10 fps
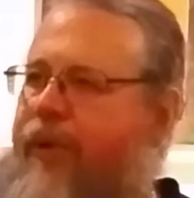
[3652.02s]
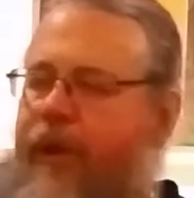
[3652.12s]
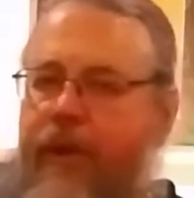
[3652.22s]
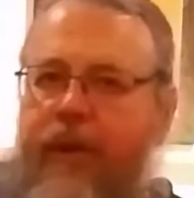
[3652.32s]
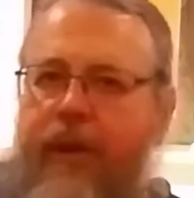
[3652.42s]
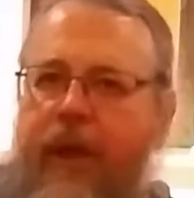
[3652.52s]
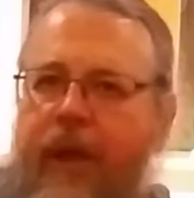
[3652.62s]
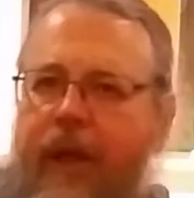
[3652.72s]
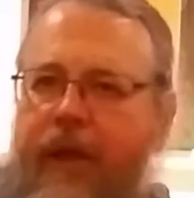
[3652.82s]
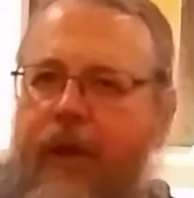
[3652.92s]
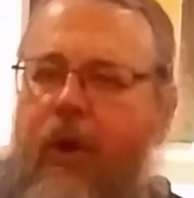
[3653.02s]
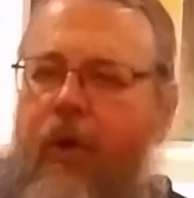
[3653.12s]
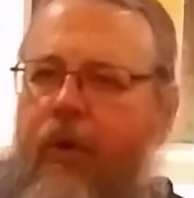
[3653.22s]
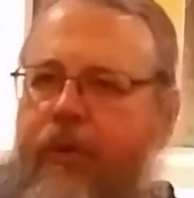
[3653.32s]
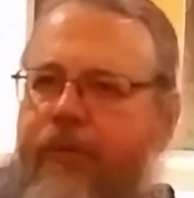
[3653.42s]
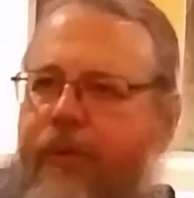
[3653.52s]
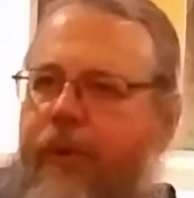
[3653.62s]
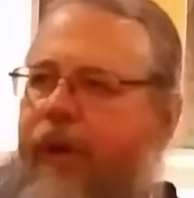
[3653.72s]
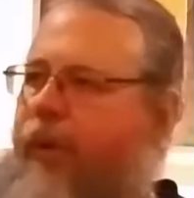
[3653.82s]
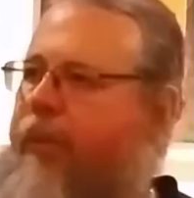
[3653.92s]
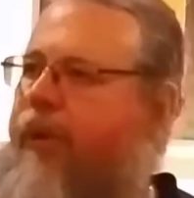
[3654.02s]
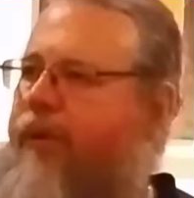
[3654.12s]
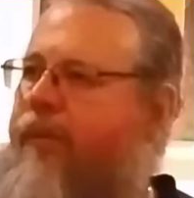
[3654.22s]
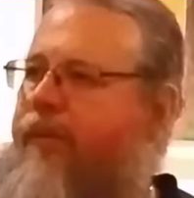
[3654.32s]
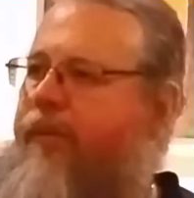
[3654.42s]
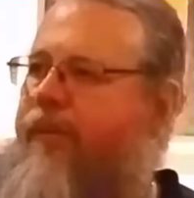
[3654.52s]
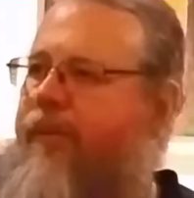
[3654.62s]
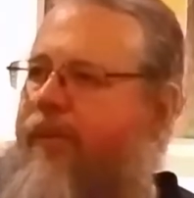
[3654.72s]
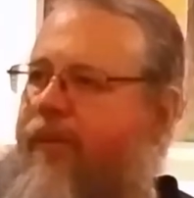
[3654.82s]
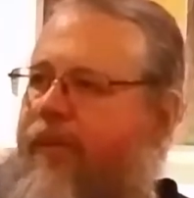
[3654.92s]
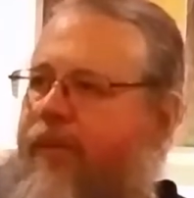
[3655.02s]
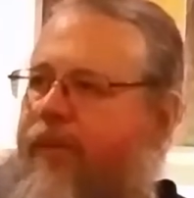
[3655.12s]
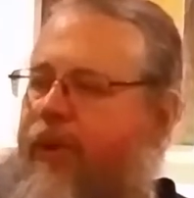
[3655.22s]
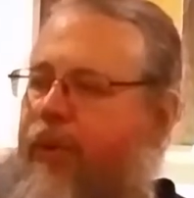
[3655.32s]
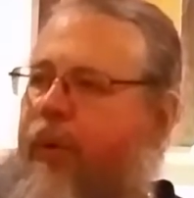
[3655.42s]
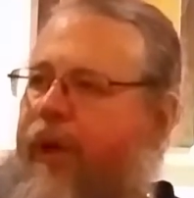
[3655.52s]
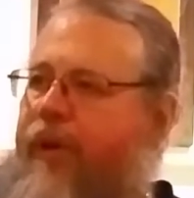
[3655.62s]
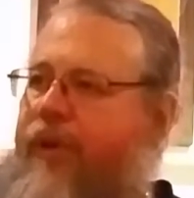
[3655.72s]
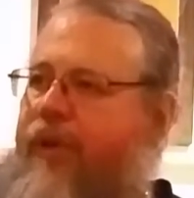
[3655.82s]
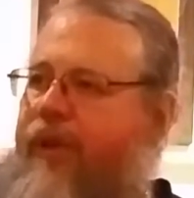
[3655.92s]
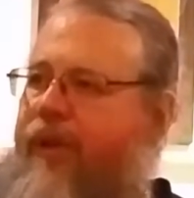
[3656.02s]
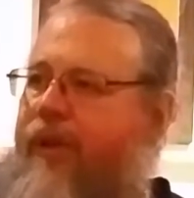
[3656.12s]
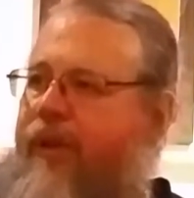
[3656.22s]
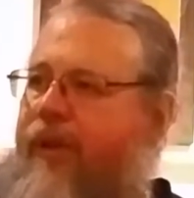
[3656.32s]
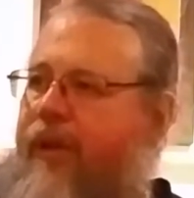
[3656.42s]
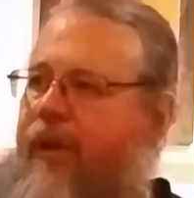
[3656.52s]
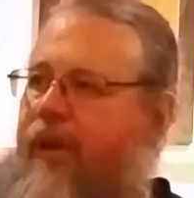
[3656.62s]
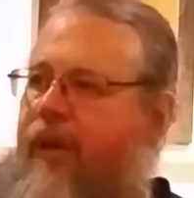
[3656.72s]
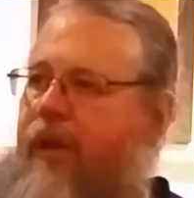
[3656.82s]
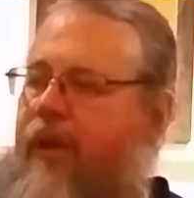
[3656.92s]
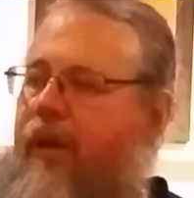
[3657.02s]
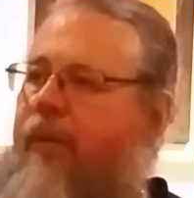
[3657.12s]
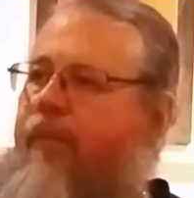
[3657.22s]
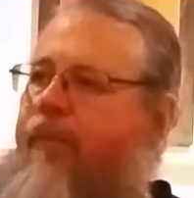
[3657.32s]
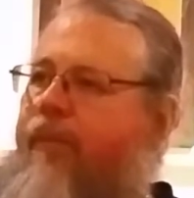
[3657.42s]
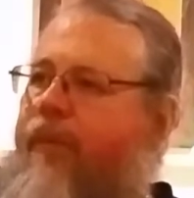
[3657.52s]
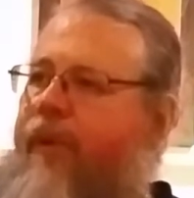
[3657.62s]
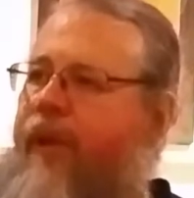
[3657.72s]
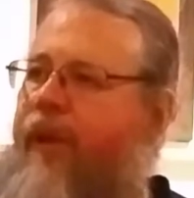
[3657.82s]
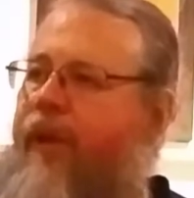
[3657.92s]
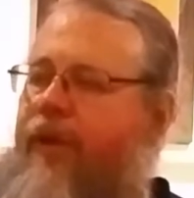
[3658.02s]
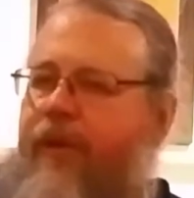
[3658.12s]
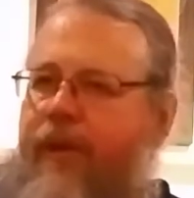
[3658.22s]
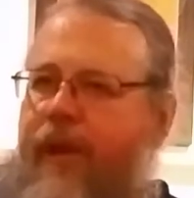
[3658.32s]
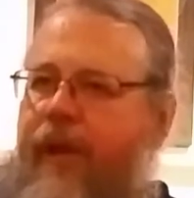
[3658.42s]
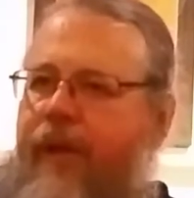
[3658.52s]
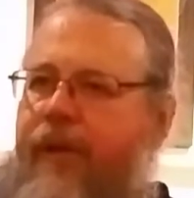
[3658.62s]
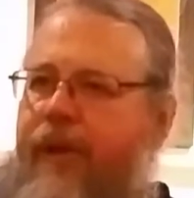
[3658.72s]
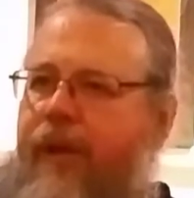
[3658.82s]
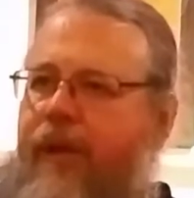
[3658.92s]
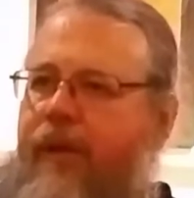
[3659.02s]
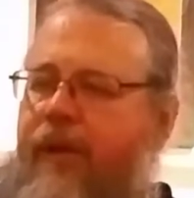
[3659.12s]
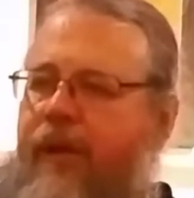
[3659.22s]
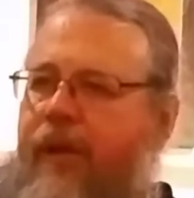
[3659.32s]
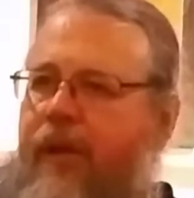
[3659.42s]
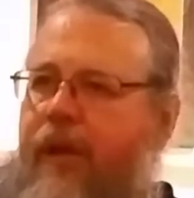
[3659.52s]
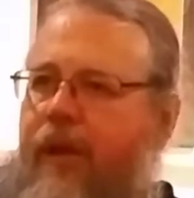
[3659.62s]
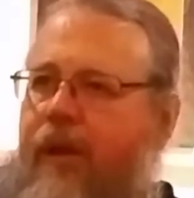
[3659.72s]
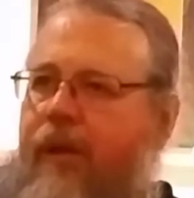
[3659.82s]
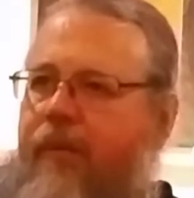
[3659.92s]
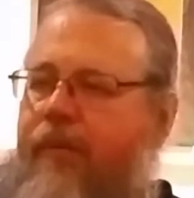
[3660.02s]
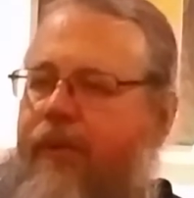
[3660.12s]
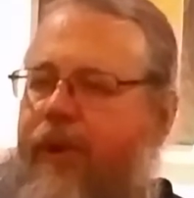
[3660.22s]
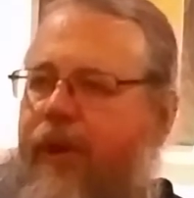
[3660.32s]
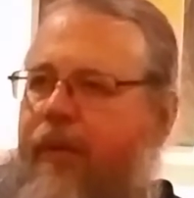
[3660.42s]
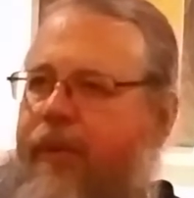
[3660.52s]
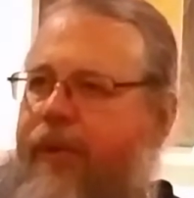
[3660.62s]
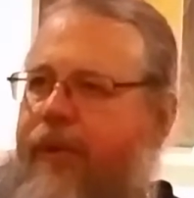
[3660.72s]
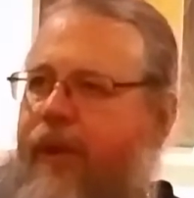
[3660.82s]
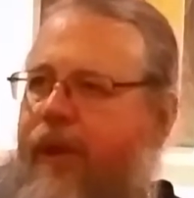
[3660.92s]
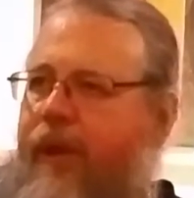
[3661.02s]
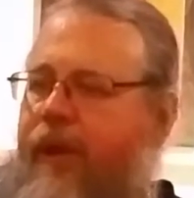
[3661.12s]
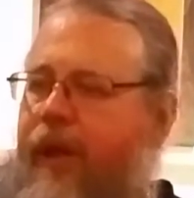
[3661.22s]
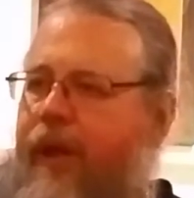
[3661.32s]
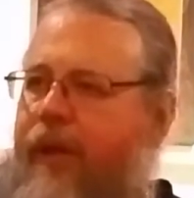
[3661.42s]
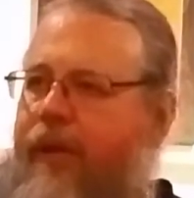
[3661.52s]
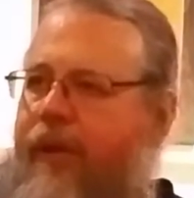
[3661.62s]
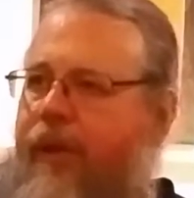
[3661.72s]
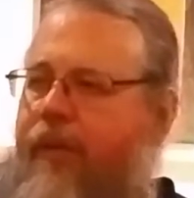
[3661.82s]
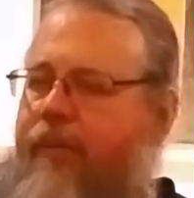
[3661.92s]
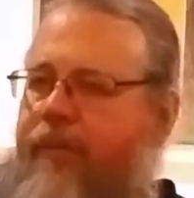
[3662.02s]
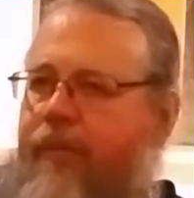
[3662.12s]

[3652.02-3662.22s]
and and, and called for help to the West, um, and uh, uh, to come and and um,